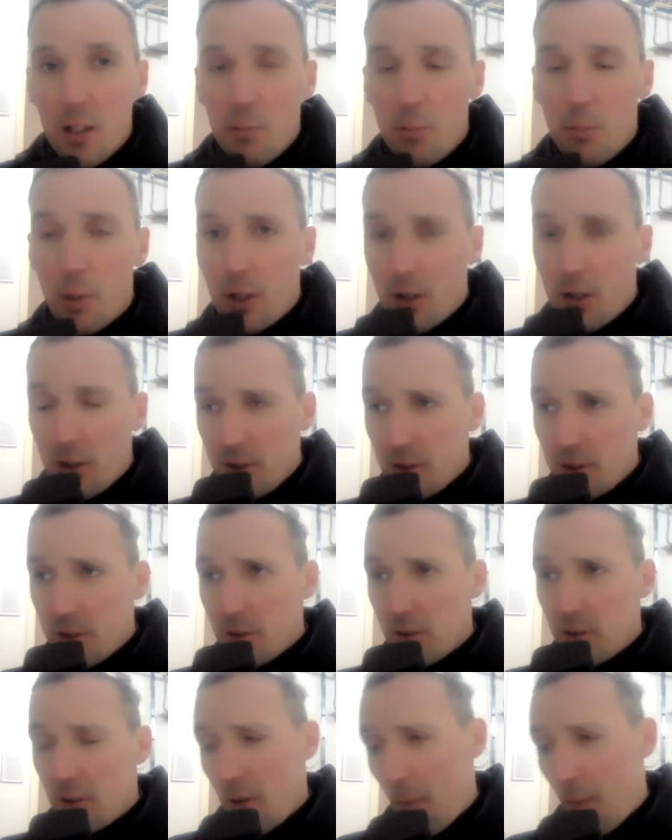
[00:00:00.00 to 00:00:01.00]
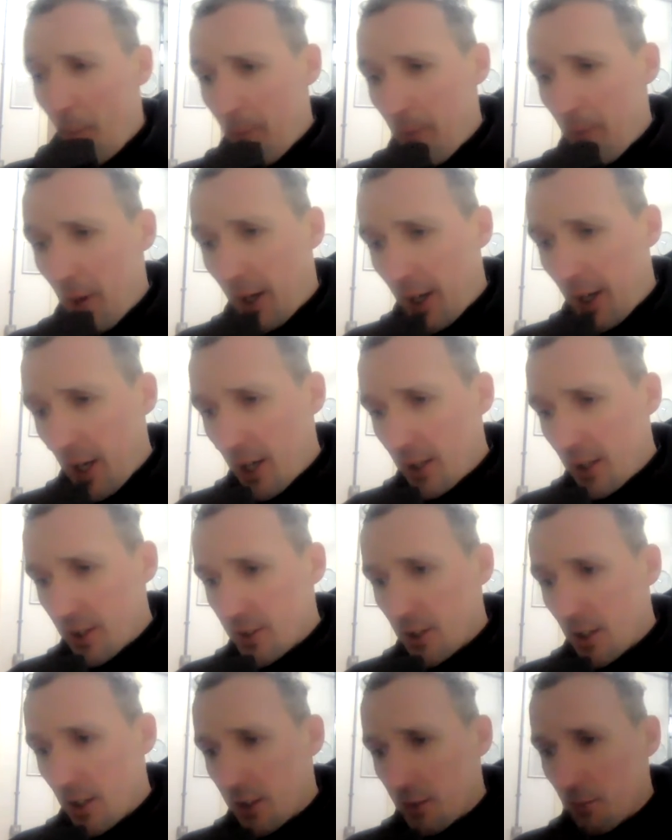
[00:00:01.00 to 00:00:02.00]
because again,
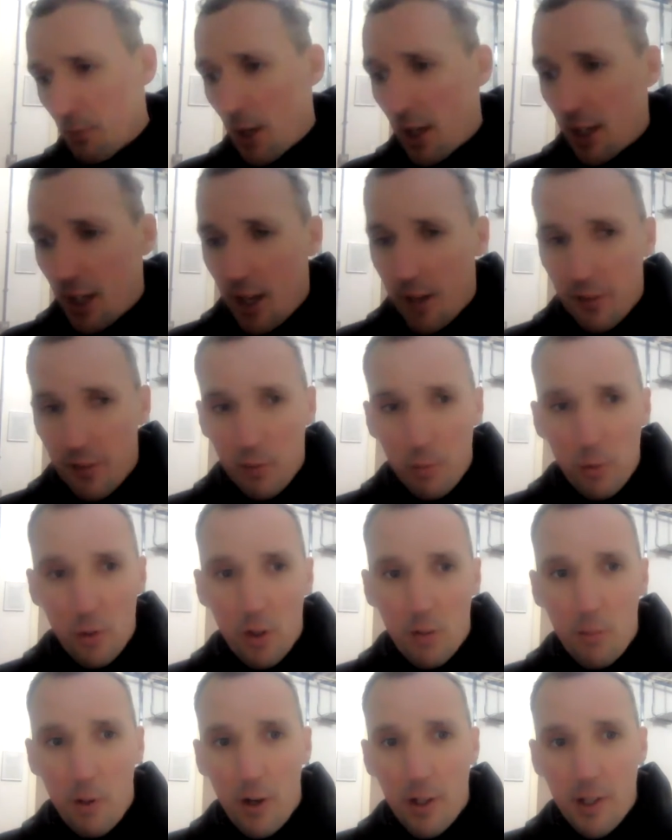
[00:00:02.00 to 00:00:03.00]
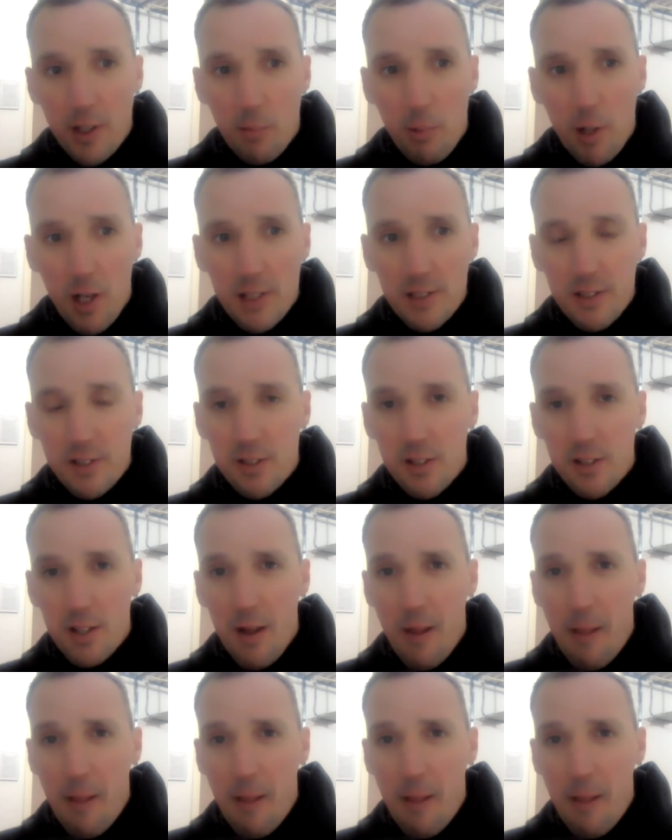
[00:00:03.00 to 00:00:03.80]
as Matt and I have spoke about in the past,